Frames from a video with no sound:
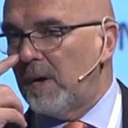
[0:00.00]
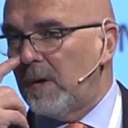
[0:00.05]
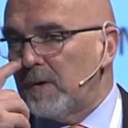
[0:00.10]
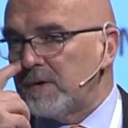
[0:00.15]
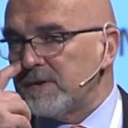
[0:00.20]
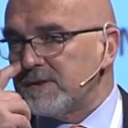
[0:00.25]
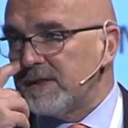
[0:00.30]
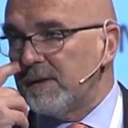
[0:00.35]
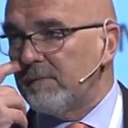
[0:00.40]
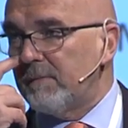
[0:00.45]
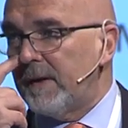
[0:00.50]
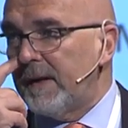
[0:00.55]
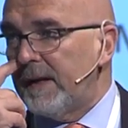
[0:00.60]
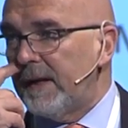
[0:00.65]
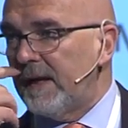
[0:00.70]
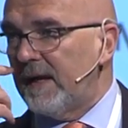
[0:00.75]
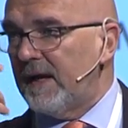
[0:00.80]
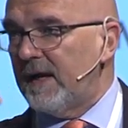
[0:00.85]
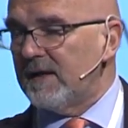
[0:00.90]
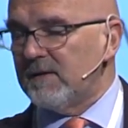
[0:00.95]
or
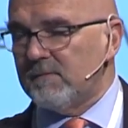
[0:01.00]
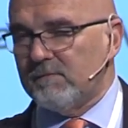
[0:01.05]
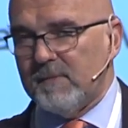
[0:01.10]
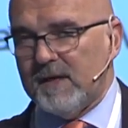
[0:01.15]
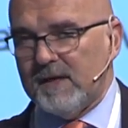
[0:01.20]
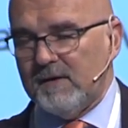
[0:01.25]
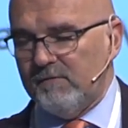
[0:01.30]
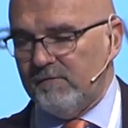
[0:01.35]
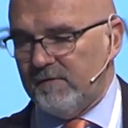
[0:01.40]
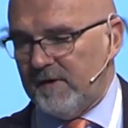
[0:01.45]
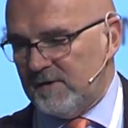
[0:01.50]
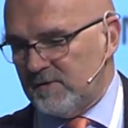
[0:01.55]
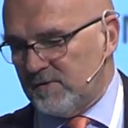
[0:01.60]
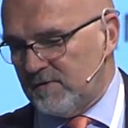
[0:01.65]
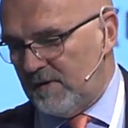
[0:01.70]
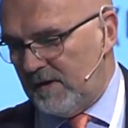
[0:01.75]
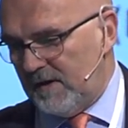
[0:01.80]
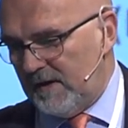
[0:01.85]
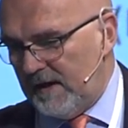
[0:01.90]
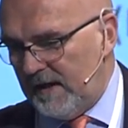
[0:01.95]
simply at
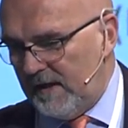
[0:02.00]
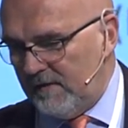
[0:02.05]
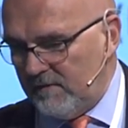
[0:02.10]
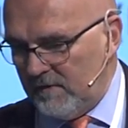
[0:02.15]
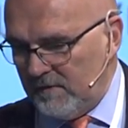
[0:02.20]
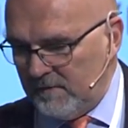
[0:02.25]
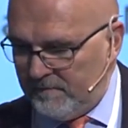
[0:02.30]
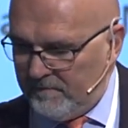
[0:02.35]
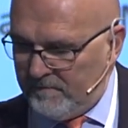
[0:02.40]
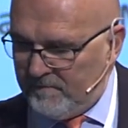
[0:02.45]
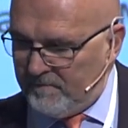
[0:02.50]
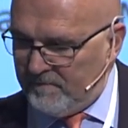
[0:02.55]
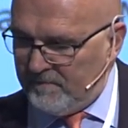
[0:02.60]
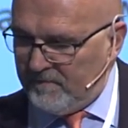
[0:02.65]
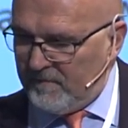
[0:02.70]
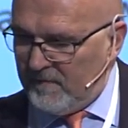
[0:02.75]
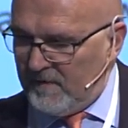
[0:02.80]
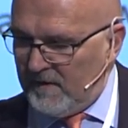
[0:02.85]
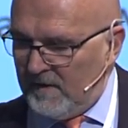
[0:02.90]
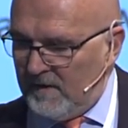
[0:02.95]
manufacturing level.
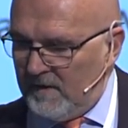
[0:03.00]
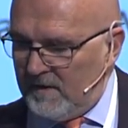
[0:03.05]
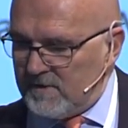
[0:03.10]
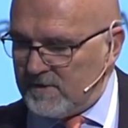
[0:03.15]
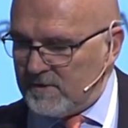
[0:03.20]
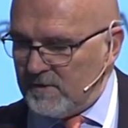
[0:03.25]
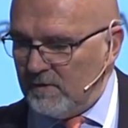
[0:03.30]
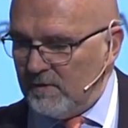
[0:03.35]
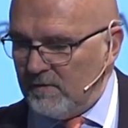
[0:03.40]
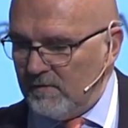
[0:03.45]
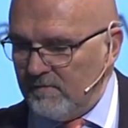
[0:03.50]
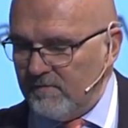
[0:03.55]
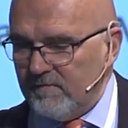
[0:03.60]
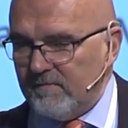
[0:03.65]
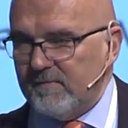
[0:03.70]
So